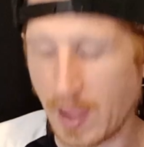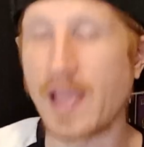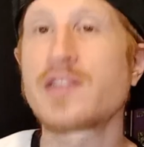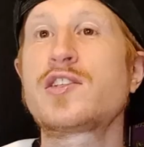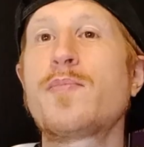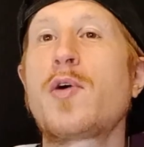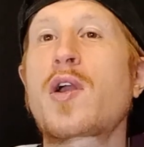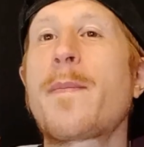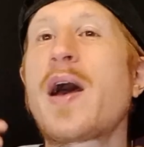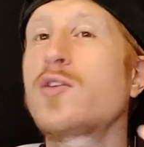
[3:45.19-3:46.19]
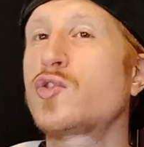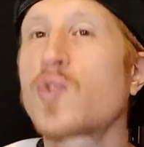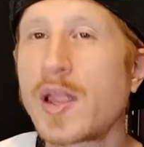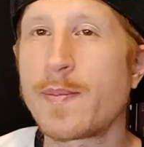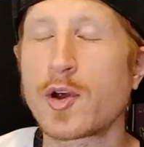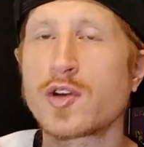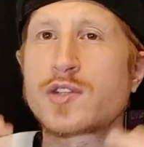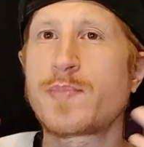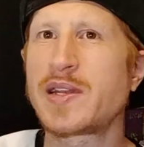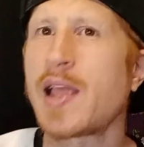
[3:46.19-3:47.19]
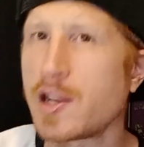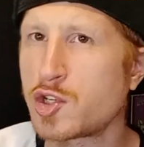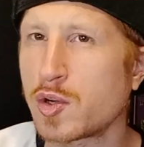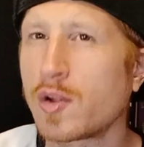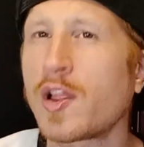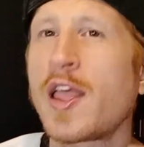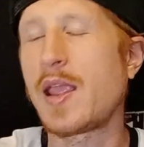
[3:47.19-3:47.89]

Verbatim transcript: It's a book about dreamers, potential,